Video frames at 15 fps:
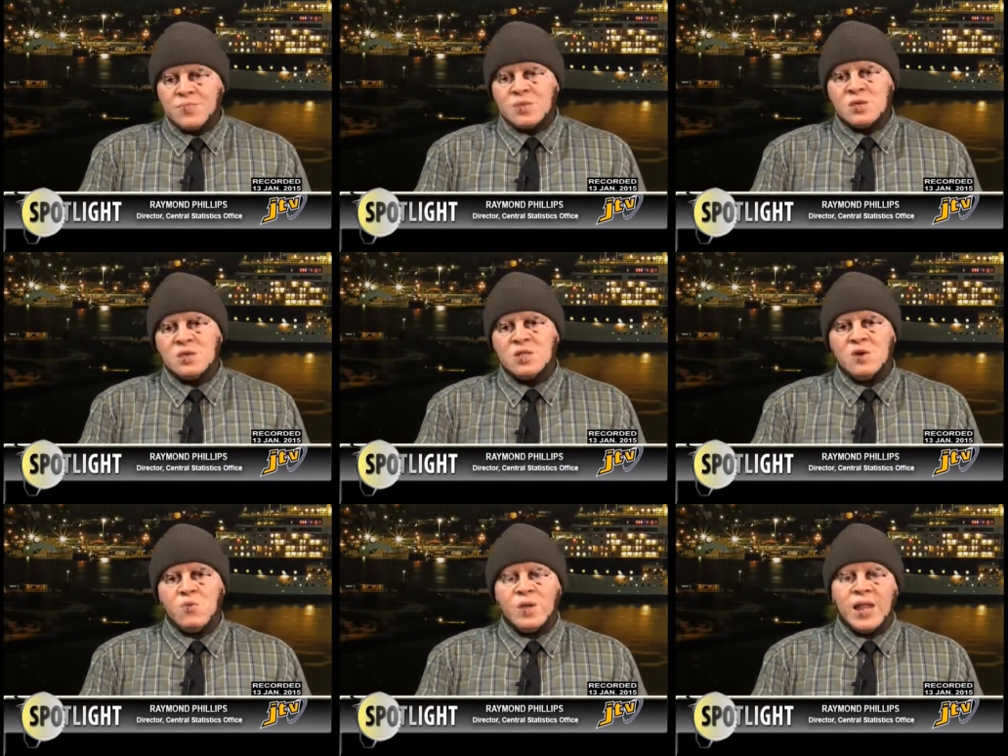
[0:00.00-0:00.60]

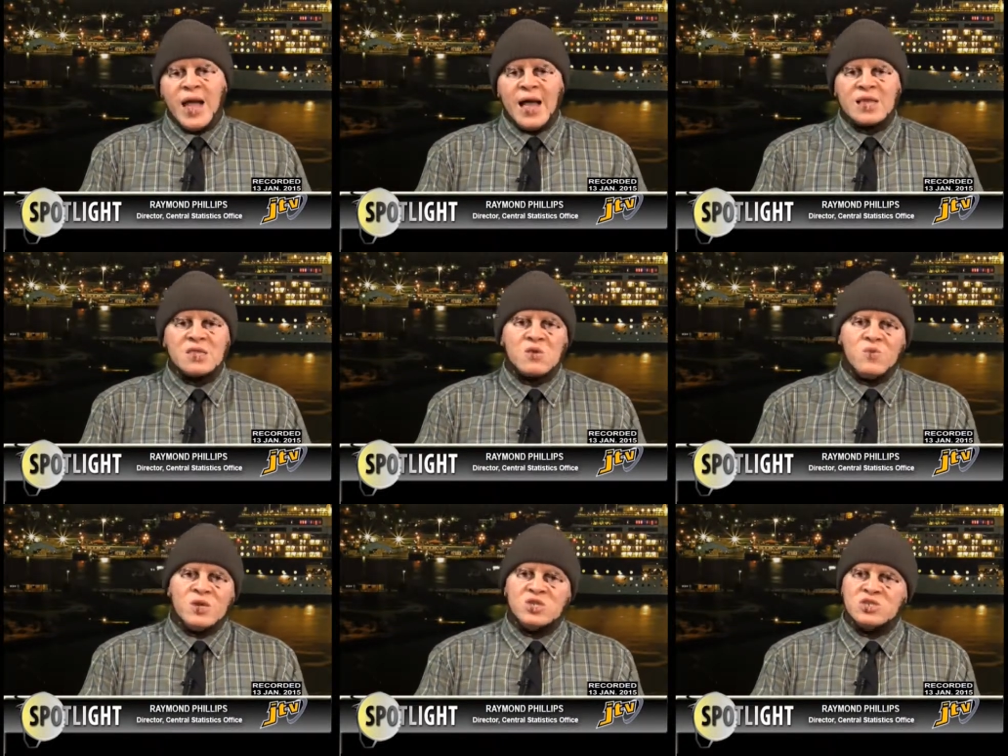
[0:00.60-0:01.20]
You know, we'll
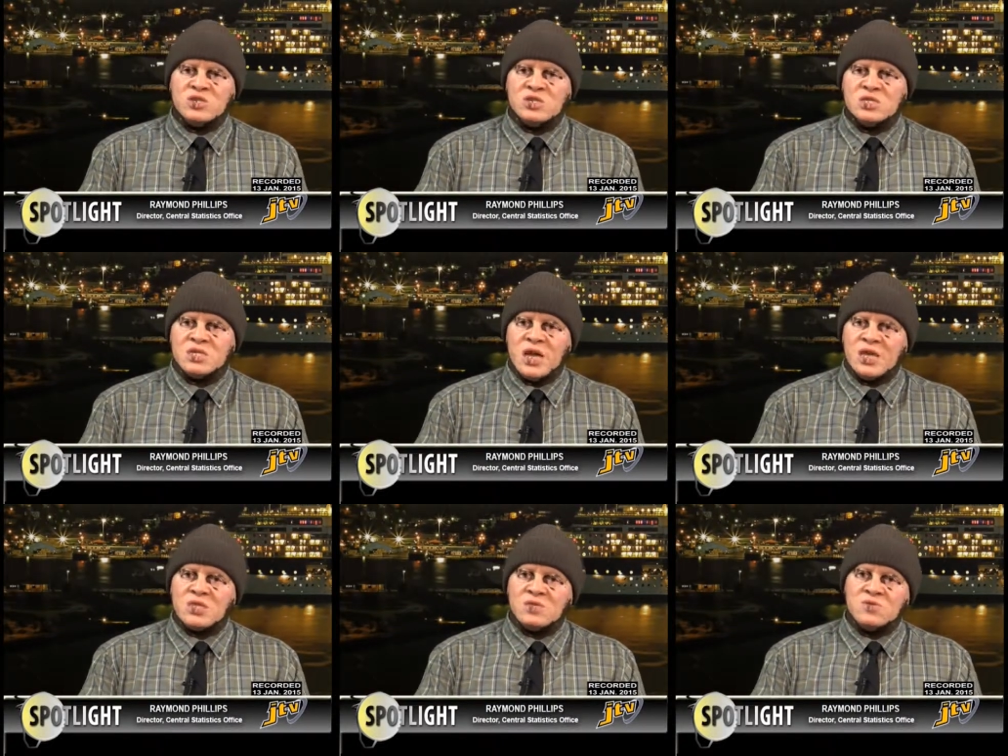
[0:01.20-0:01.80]
ask questions
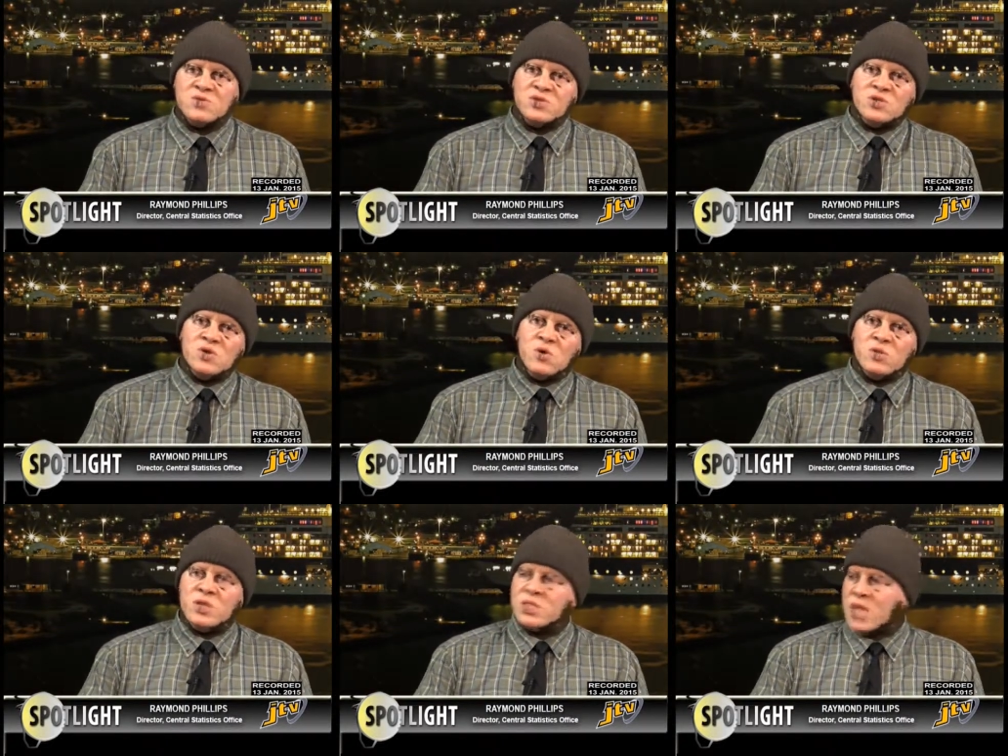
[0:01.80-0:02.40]
as to, you
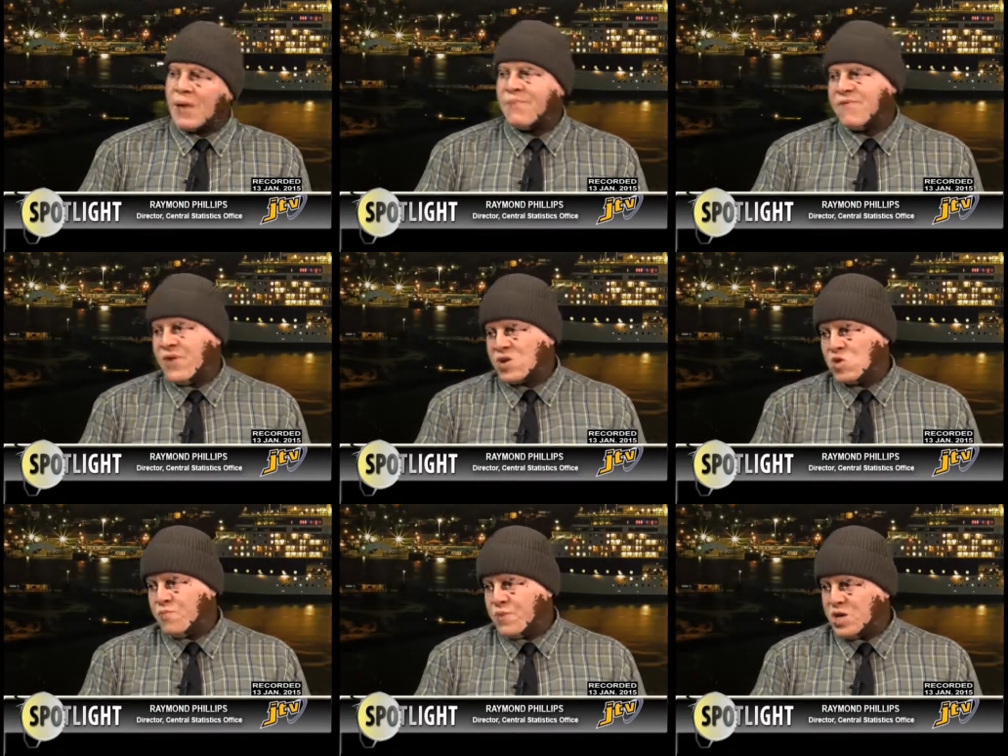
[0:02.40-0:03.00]
know, the type of
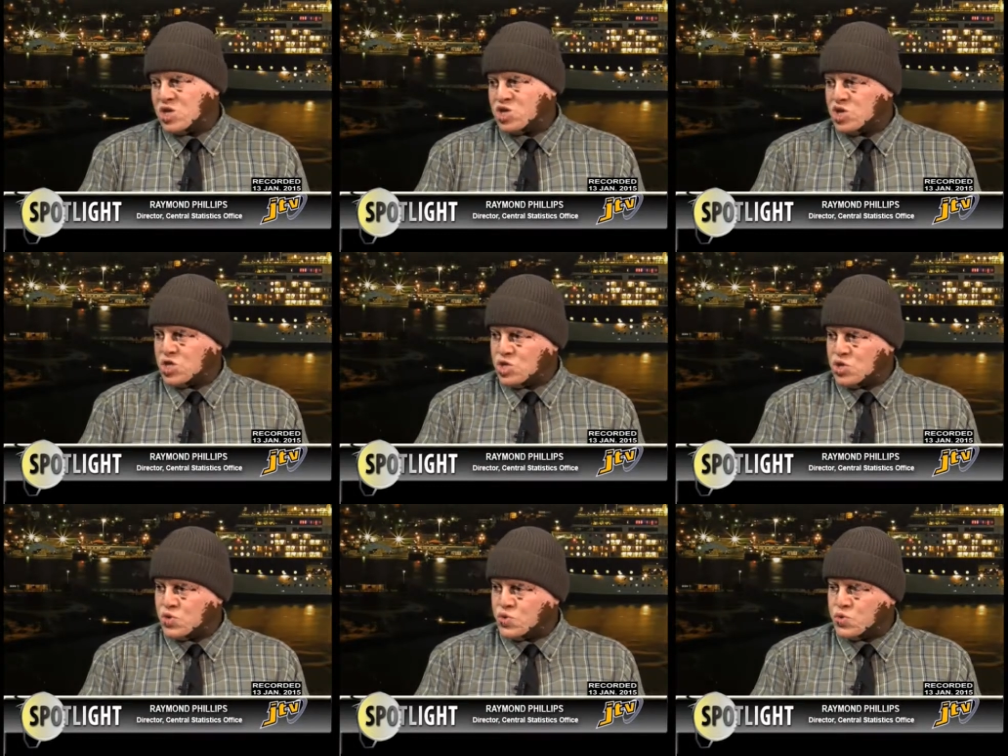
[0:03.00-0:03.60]

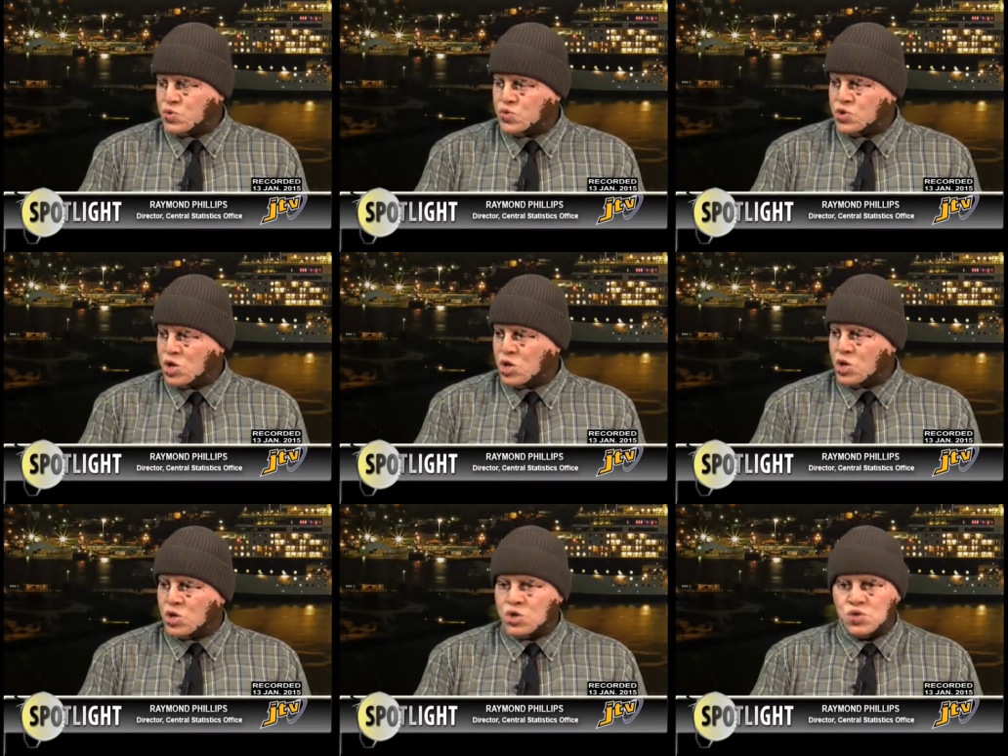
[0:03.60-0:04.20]
occupation you,
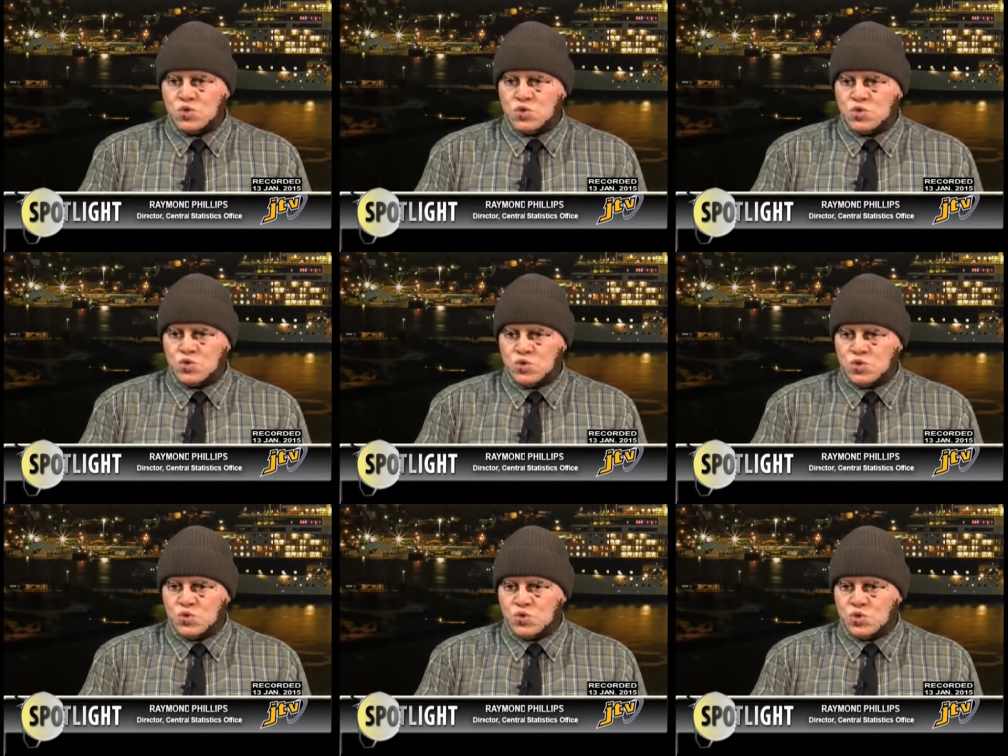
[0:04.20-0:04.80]
you, you,
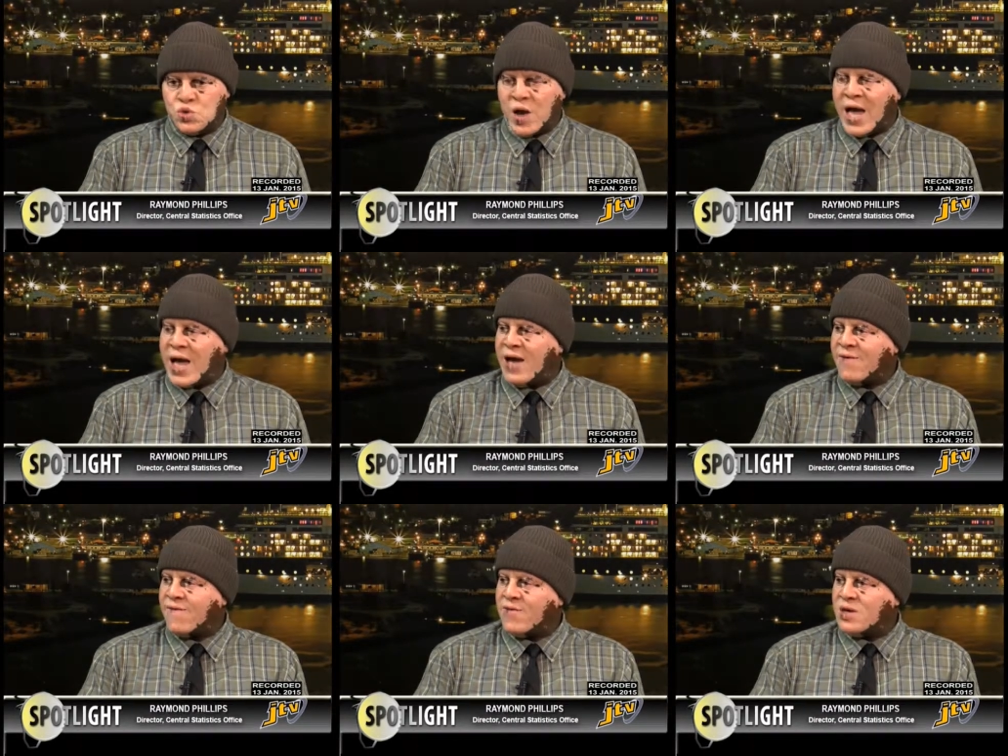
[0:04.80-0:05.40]
you, you
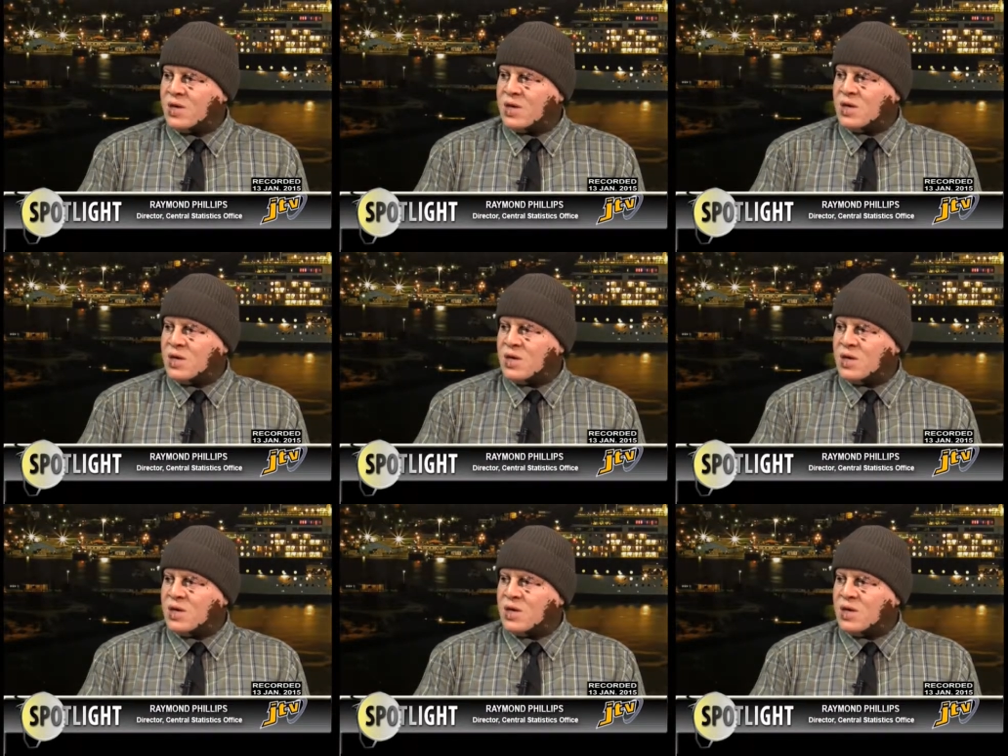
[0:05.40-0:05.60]
have,